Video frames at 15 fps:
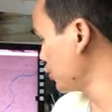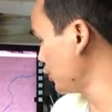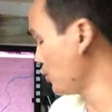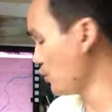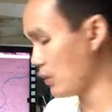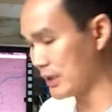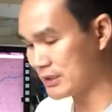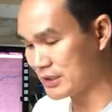
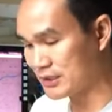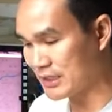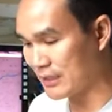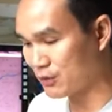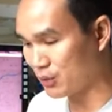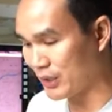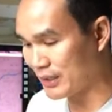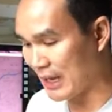2. Let's just say
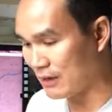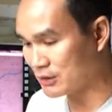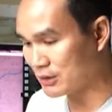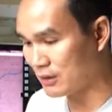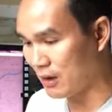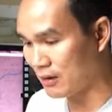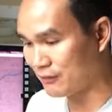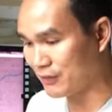
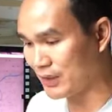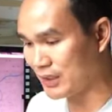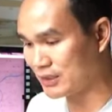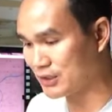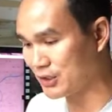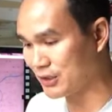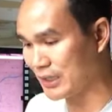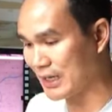$3,000 for
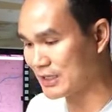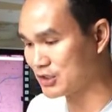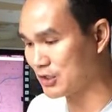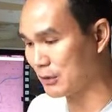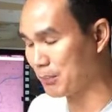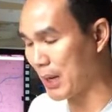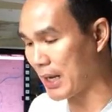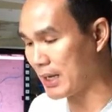interior and
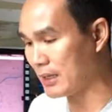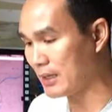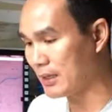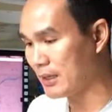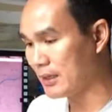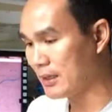exterior paint.